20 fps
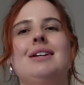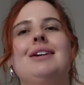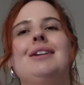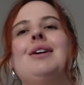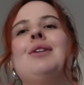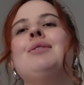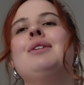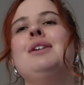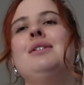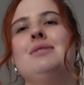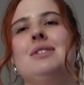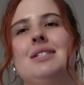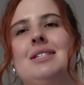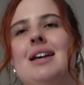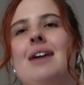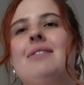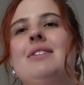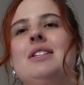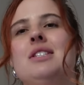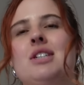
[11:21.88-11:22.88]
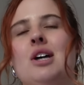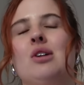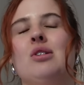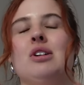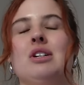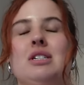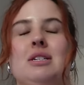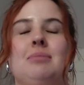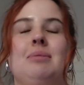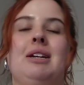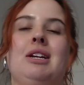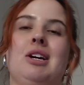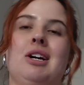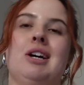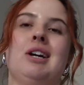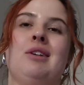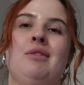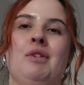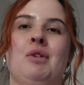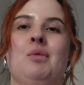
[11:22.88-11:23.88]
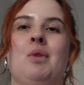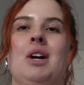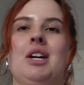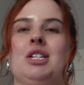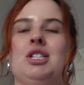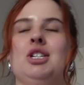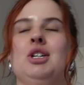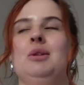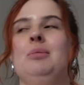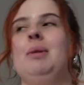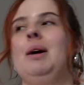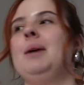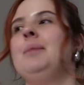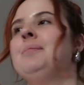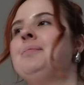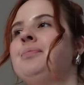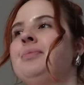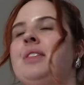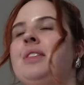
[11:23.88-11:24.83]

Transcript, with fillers: You don't use seven toners. I mean, you could if you wanted to, but